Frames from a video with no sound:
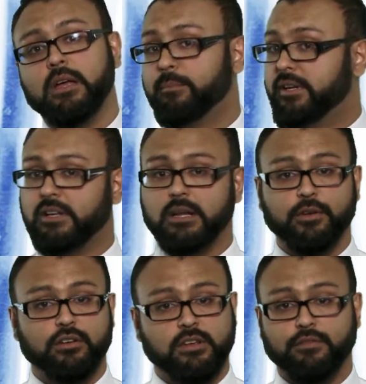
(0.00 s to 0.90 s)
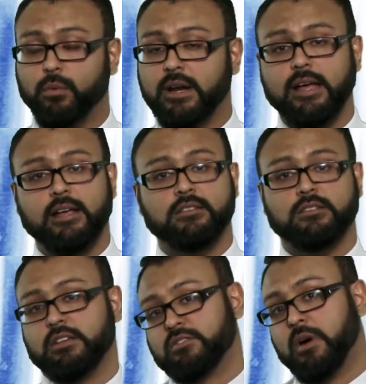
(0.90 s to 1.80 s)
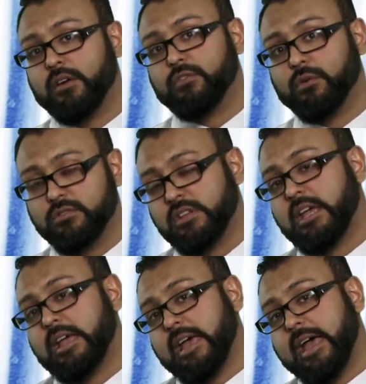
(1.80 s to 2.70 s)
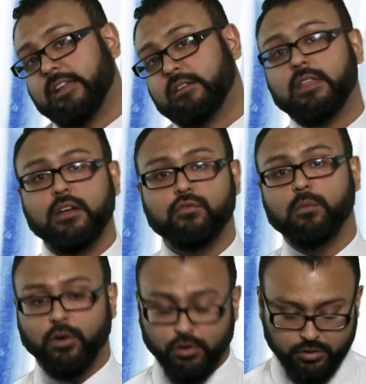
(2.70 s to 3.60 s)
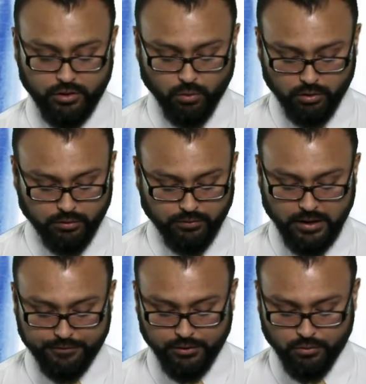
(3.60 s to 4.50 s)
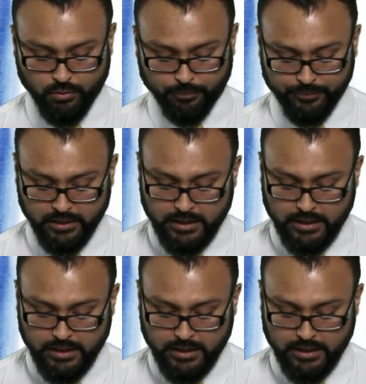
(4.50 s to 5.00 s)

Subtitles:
particularly because everyone has smartphones and therefore monitor the quality of life at home.